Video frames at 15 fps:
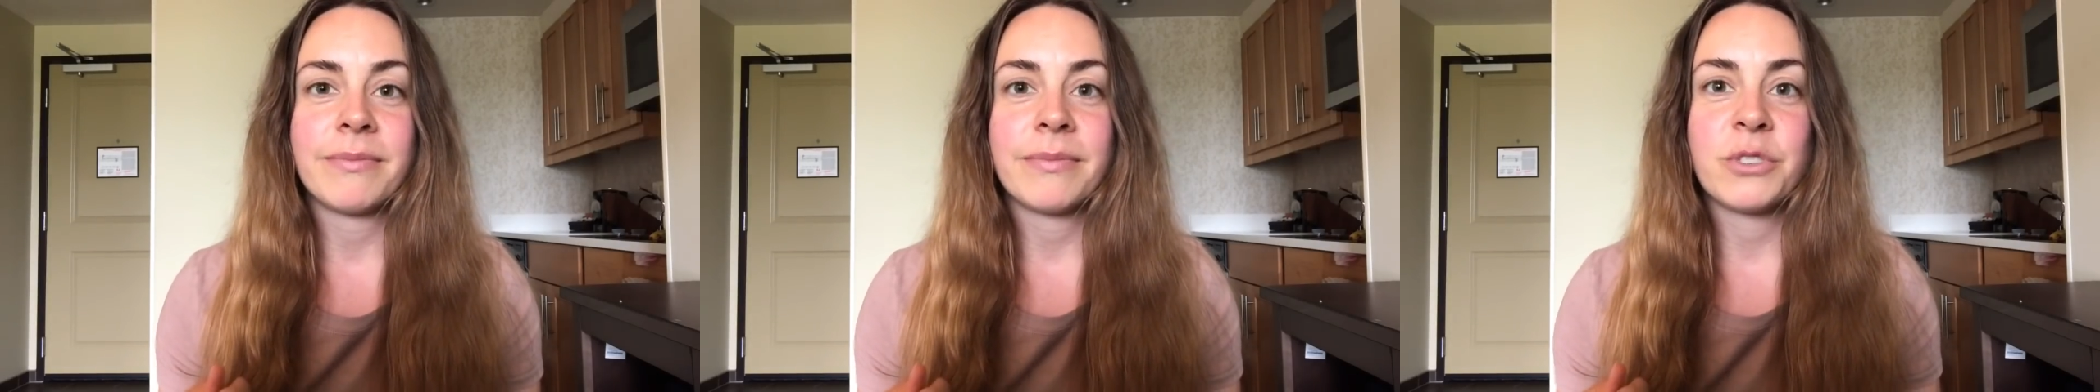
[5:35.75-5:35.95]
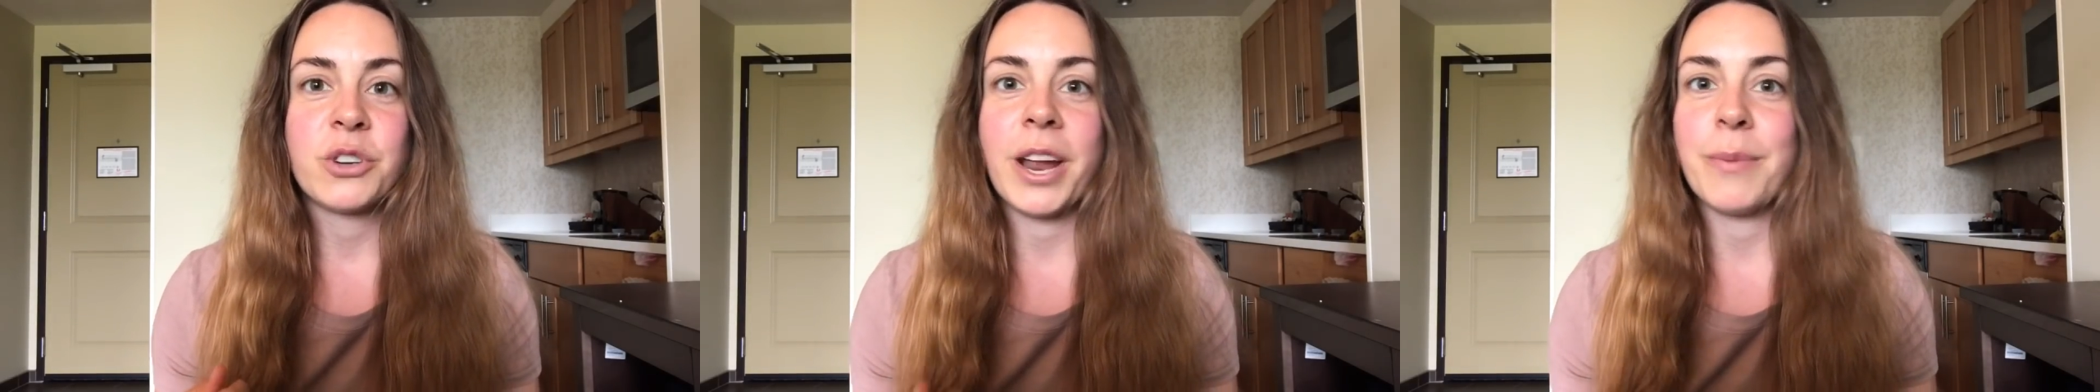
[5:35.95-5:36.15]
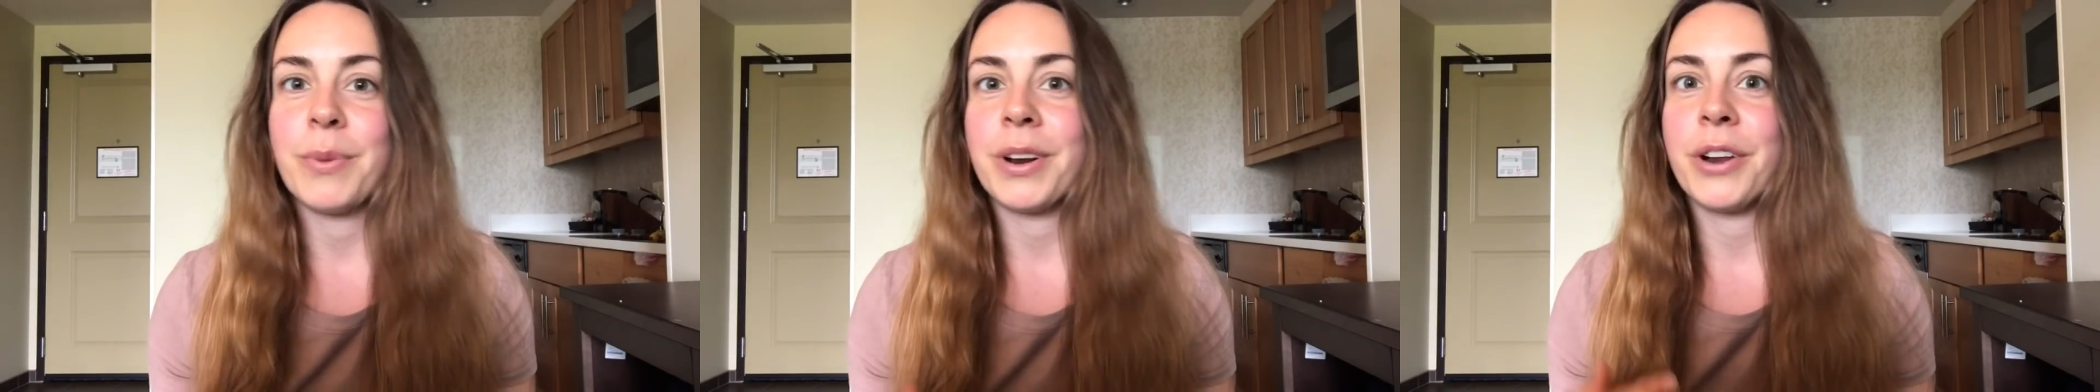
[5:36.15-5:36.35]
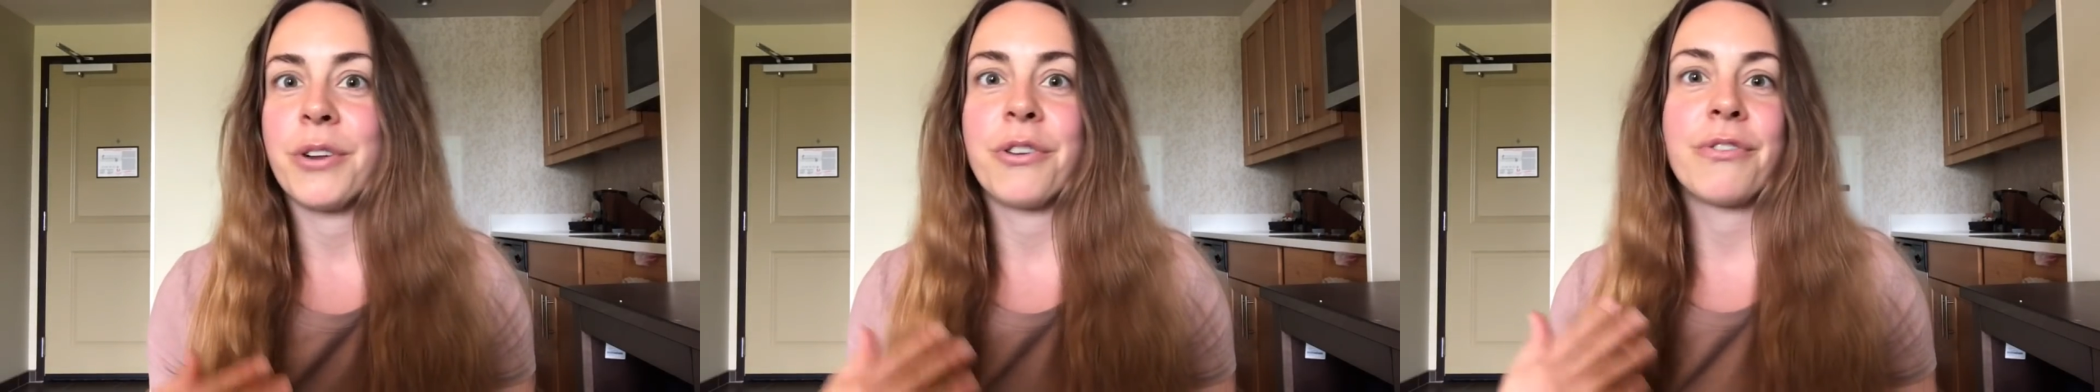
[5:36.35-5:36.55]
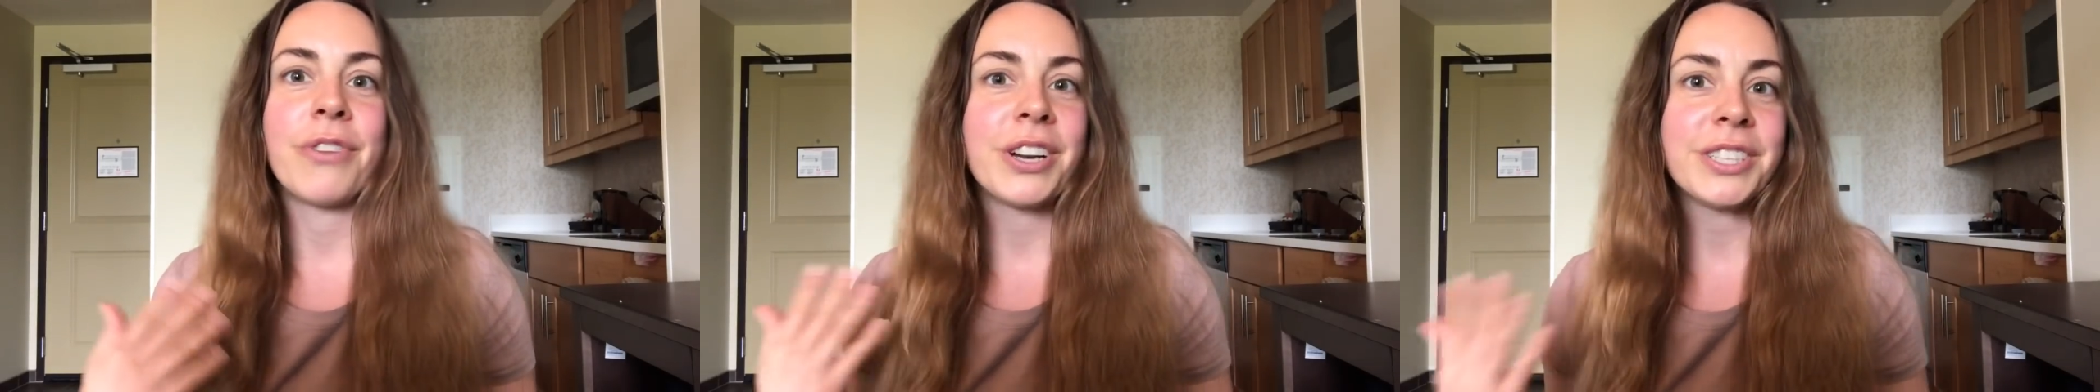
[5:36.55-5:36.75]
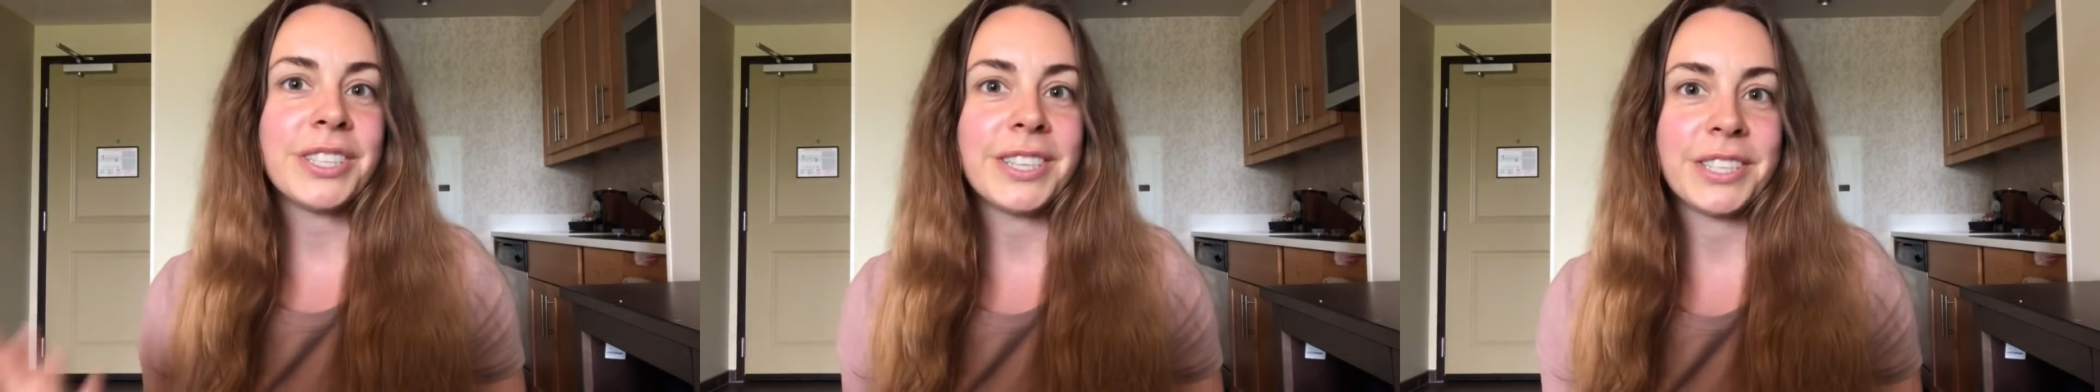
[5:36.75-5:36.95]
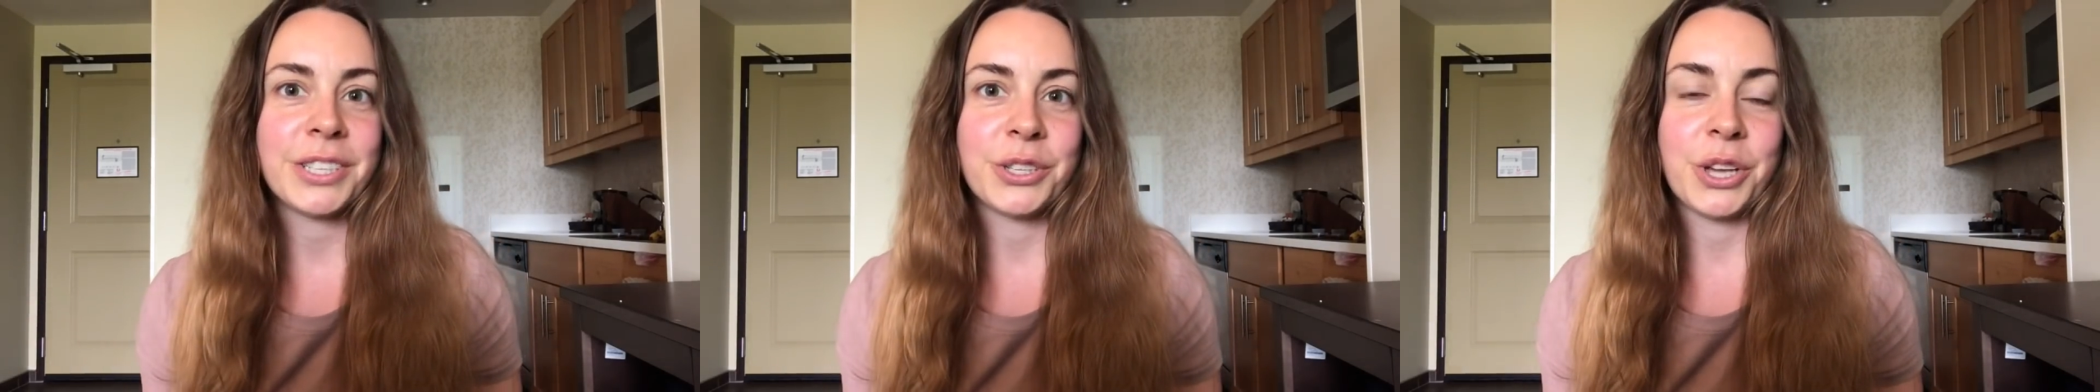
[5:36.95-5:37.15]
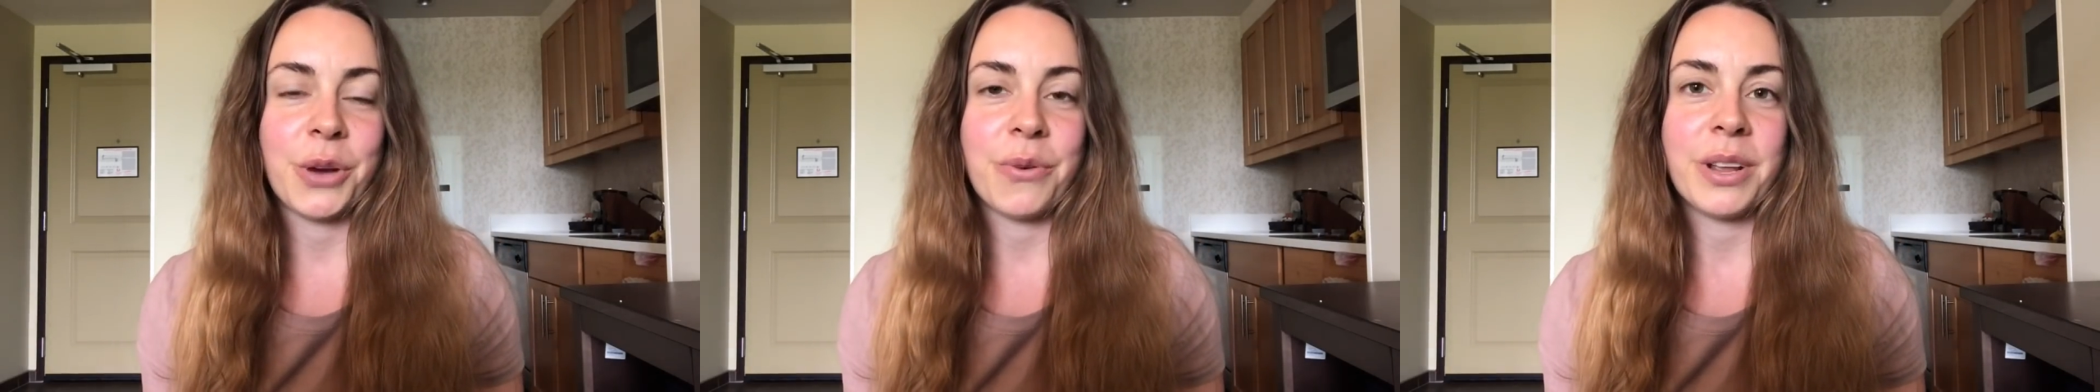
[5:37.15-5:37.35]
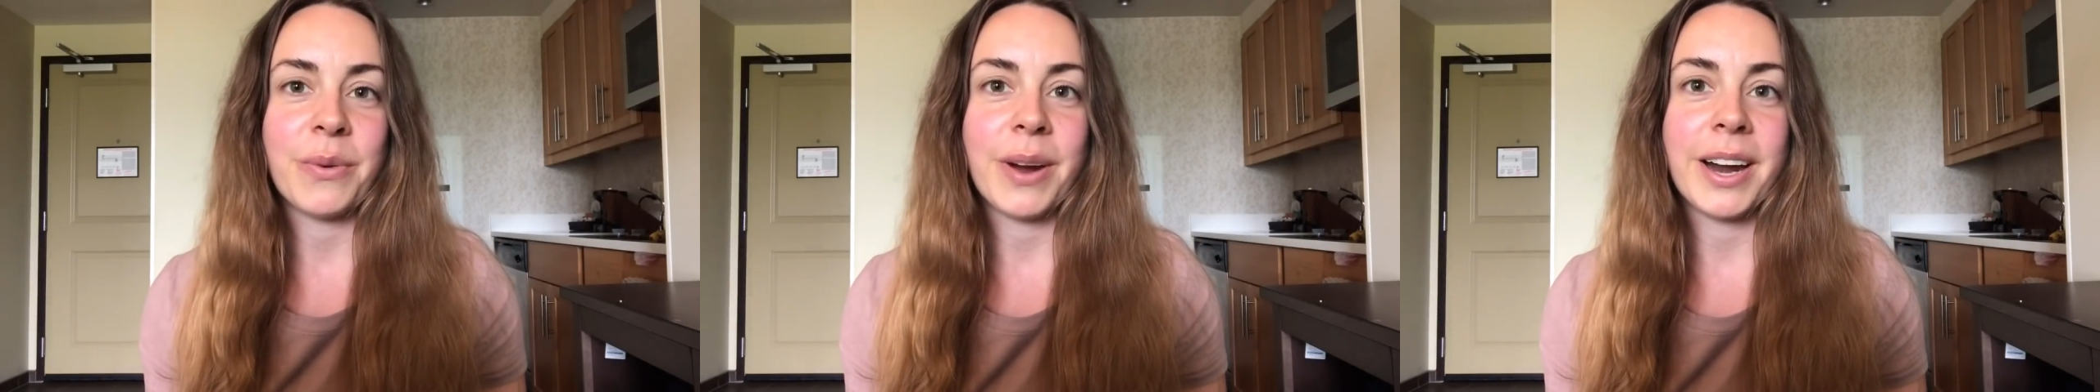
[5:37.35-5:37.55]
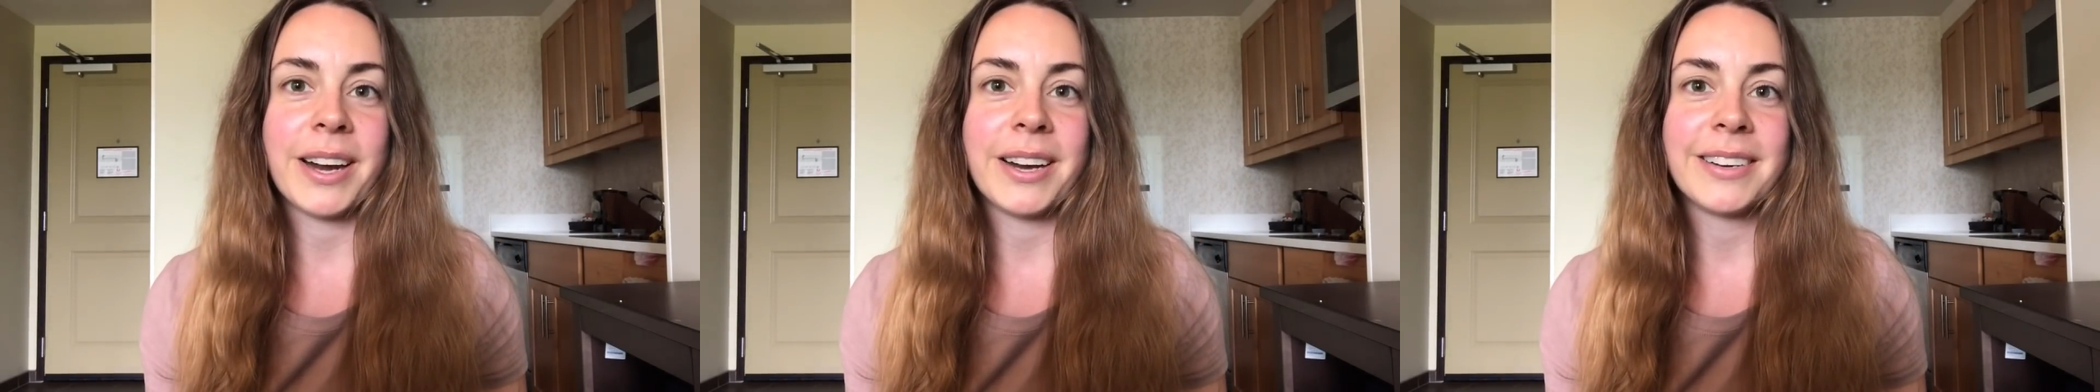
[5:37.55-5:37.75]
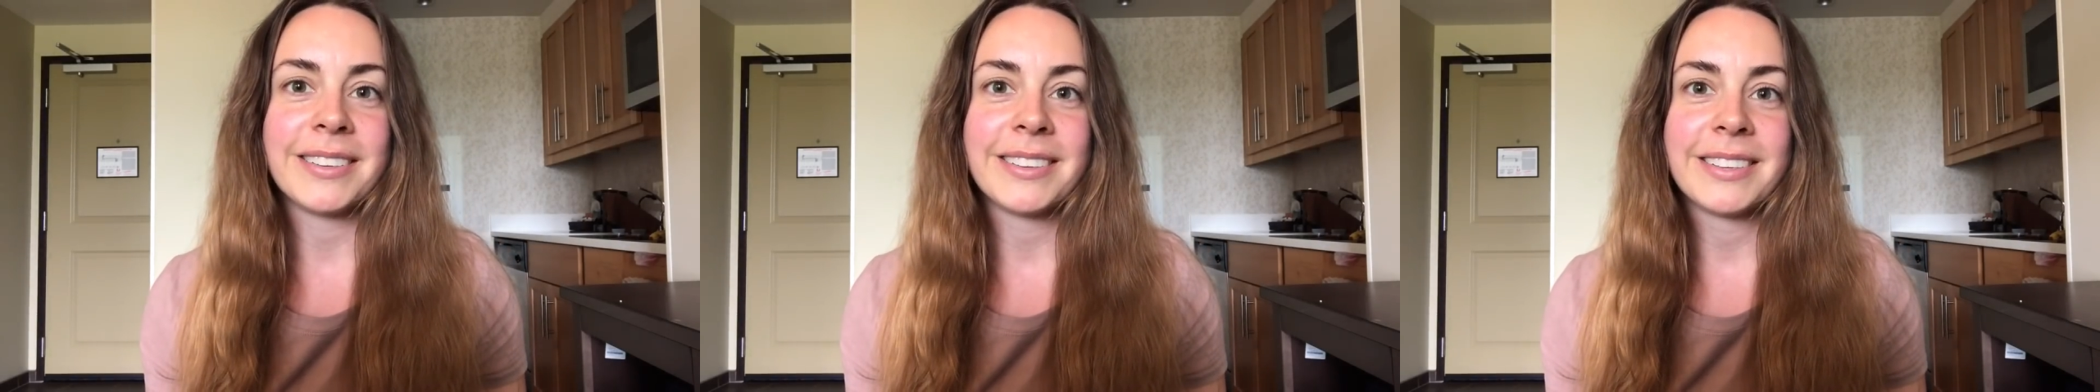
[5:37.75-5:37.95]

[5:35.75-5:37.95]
Try and put it in reverse, it doesn't go anywhere.